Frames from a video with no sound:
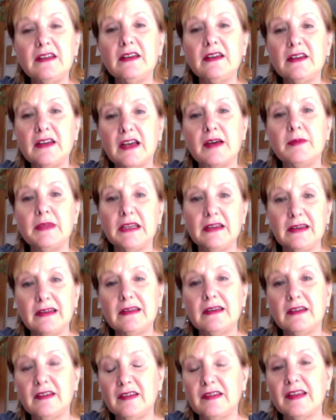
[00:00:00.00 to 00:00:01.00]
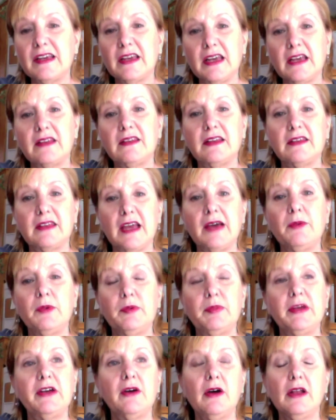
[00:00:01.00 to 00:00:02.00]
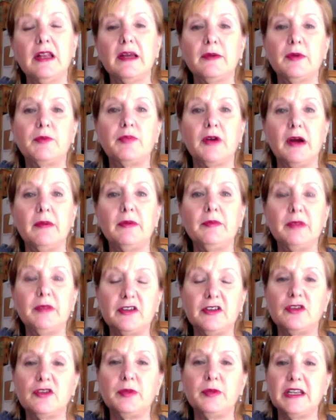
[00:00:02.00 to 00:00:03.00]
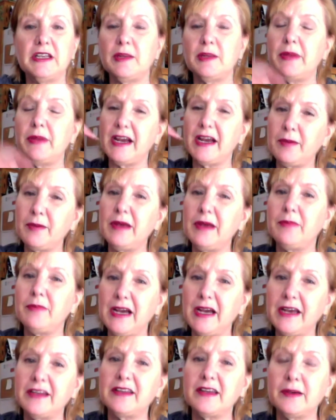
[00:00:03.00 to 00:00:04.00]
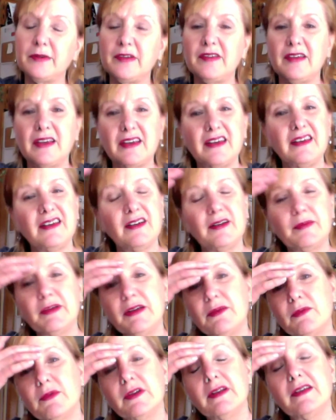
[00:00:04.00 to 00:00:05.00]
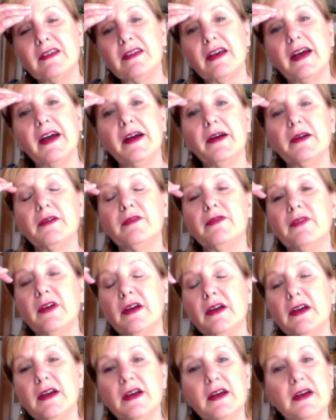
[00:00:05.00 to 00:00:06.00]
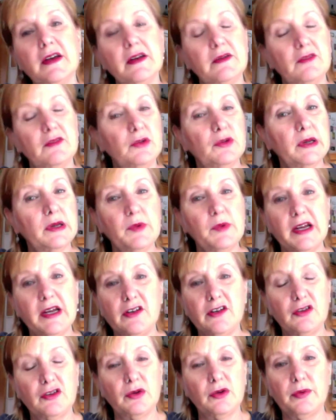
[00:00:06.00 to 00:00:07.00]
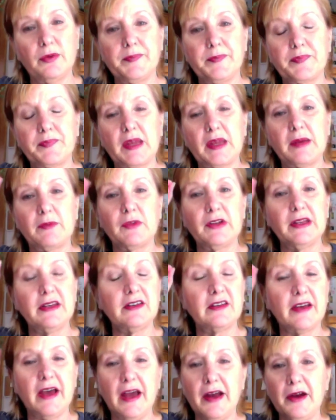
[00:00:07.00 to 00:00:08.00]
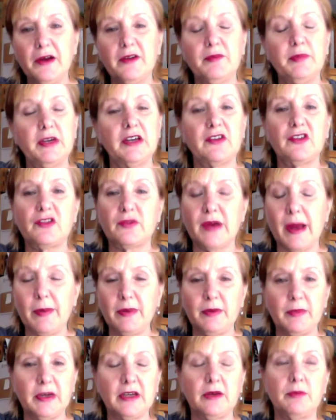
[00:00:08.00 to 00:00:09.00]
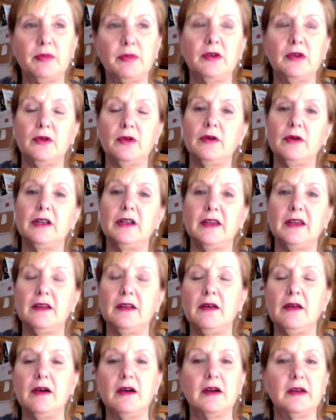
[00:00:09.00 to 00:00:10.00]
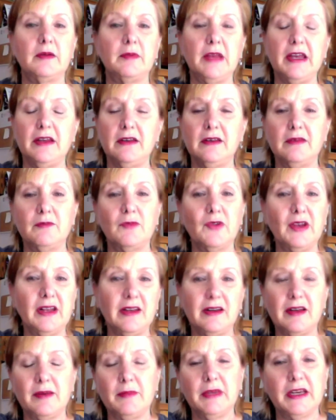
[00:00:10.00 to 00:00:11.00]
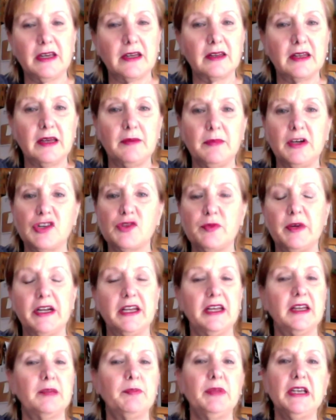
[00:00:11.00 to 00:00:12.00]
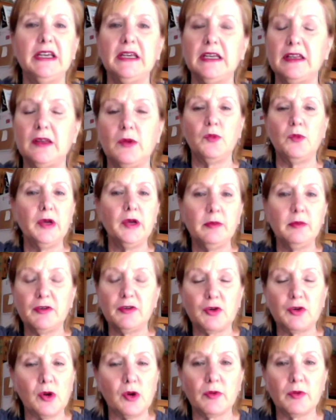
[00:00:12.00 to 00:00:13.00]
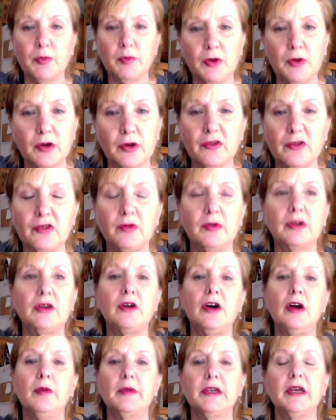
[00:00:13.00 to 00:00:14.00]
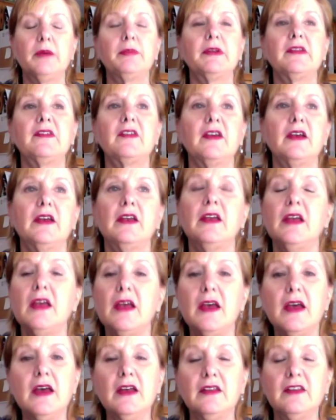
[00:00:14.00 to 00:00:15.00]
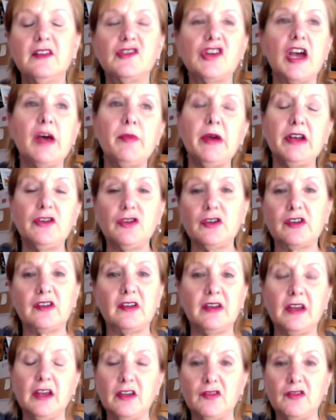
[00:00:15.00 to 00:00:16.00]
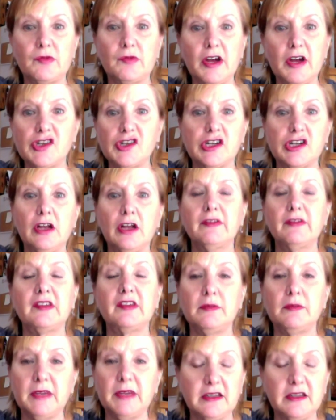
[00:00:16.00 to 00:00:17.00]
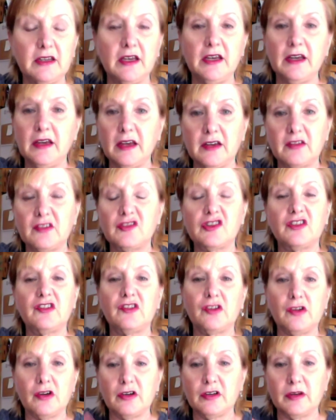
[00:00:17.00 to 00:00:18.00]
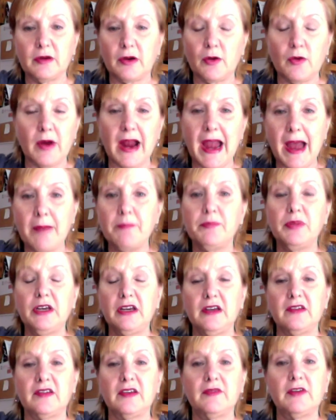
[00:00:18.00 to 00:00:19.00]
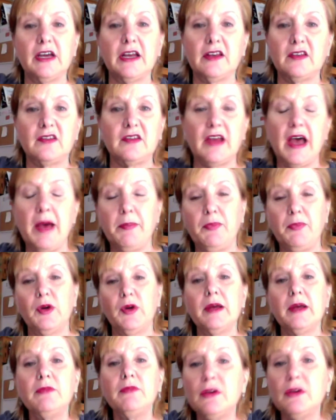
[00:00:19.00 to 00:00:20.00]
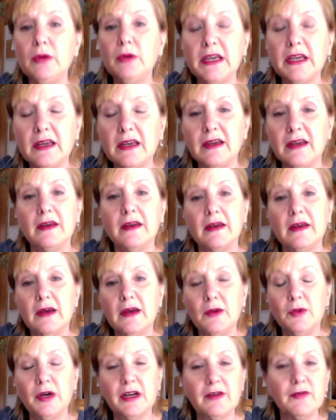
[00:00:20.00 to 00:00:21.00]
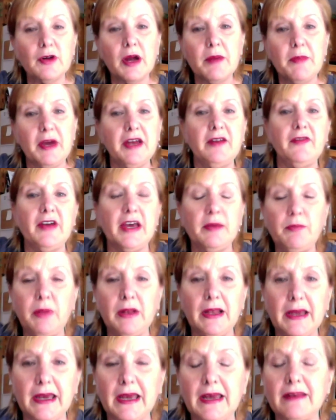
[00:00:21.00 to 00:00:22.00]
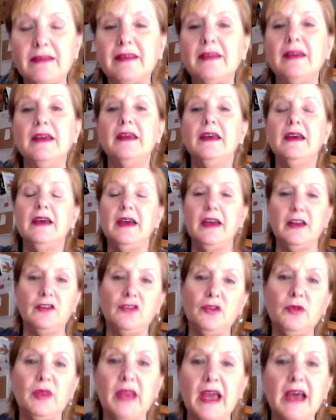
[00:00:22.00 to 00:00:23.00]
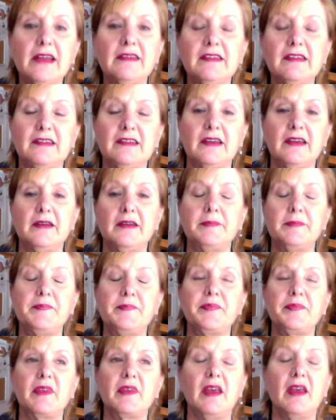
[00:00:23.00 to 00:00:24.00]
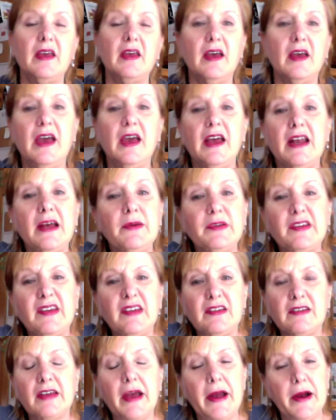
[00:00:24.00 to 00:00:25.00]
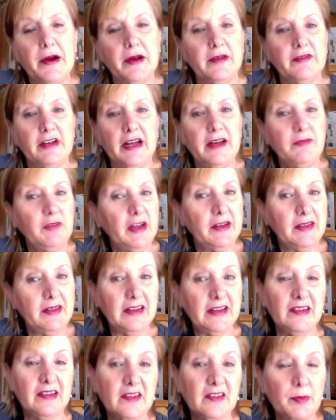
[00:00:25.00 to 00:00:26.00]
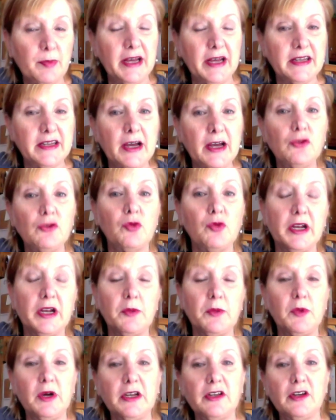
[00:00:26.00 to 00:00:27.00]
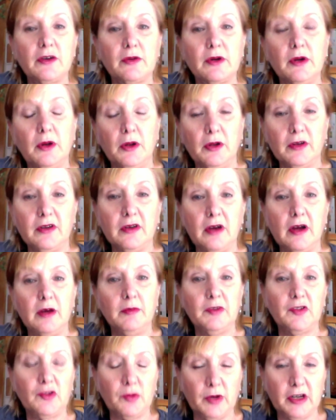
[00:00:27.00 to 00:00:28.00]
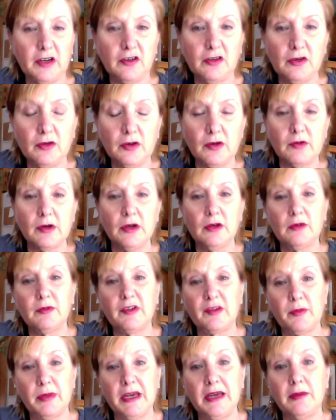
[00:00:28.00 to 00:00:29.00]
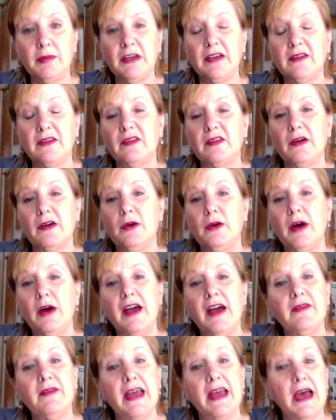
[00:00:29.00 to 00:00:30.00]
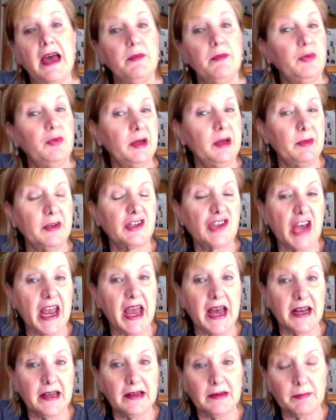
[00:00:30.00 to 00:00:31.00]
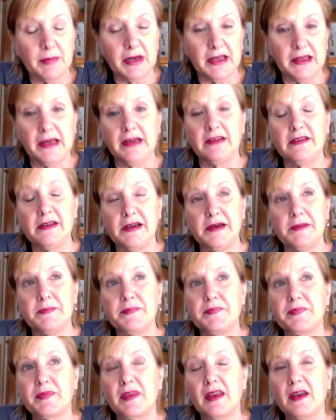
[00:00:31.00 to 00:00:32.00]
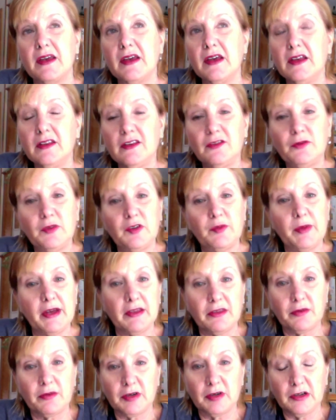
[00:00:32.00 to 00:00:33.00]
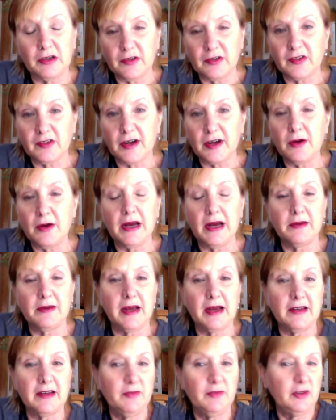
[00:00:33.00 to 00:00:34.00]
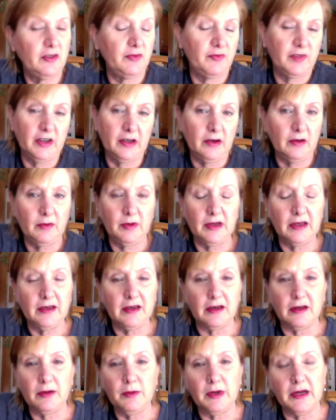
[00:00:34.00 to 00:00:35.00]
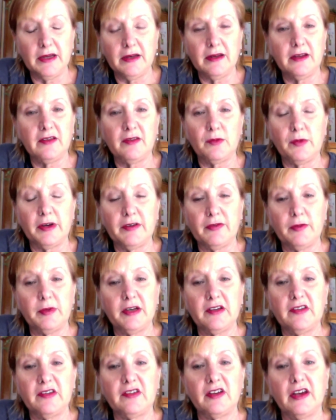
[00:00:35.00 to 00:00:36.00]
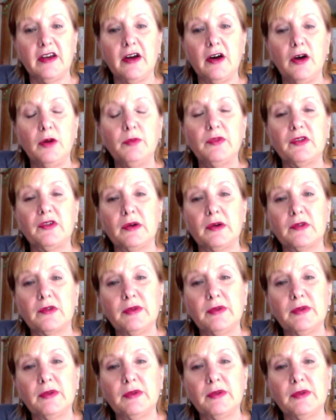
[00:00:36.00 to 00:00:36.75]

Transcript: It's a no-brainer by that time. I mean, that just made so much sense to me. And I really did come into this thinking that that would be all I would probably do. But in the back of my mind, I was thinking, you know, I'm getting really tired of doing what I do. I'm really tired of being strapped to my computer all day long and really not making that much money and being at the whim of court reporters who would call me up and say, the job I took today is a rush, and all of a sudden my day has just turned to crap because I've got to stop what I'm doing, whatever I might have had planned, and do that instead. And I was getting tired of it. I've done that since my now 21-year-old, almost 22-year-old was a baby. So I've pretty much had it by that time.